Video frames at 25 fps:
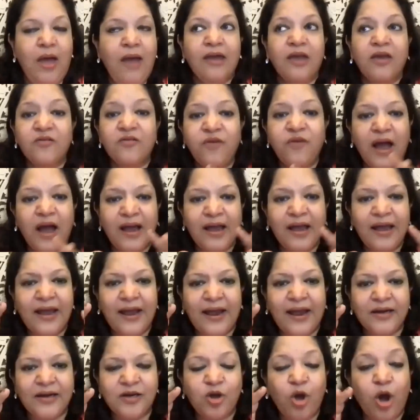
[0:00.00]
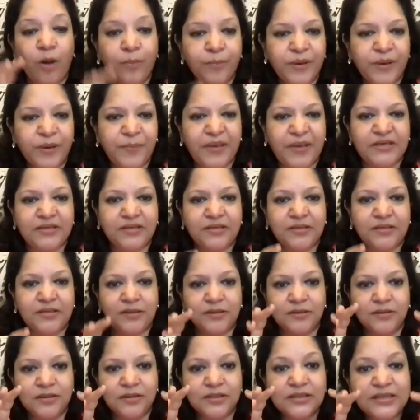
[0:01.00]
If I had copy
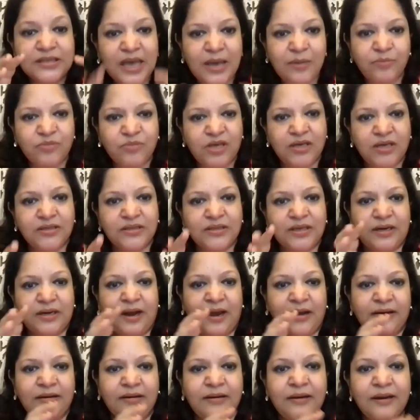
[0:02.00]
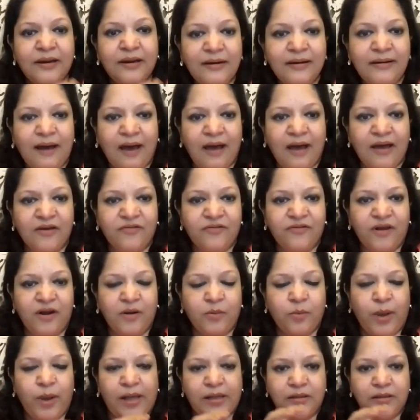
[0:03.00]
pasted the same things that I did at
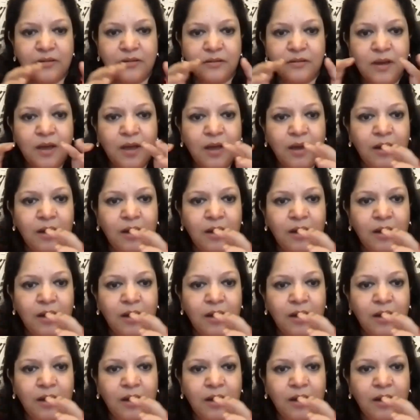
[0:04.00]
IFL Wealth,